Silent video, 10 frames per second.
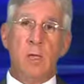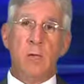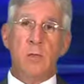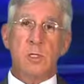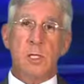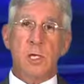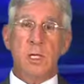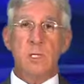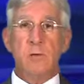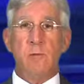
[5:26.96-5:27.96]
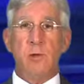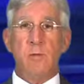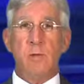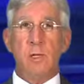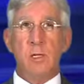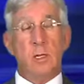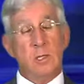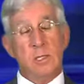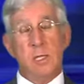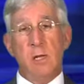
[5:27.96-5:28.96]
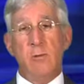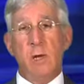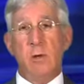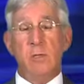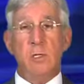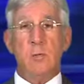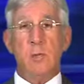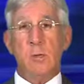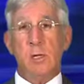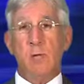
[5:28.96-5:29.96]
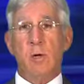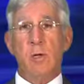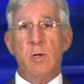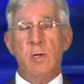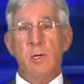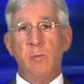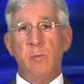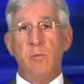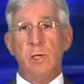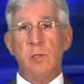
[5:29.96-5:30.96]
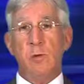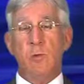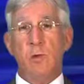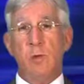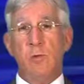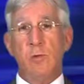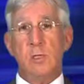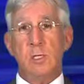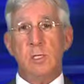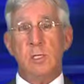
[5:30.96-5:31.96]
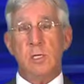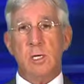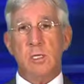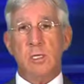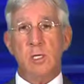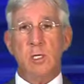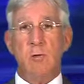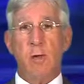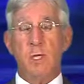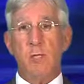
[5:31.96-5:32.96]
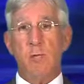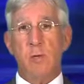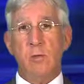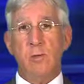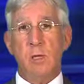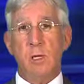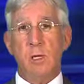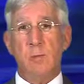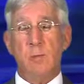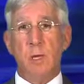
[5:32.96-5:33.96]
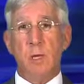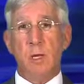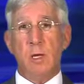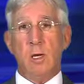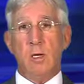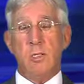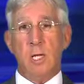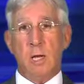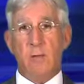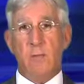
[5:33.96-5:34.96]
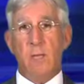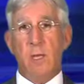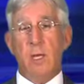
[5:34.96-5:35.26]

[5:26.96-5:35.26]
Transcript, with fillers: It was a case involving uh, the state of Iowa. It's on public record. A professor at one of the universities uh, sexually harassed one of the uh, uh, staff.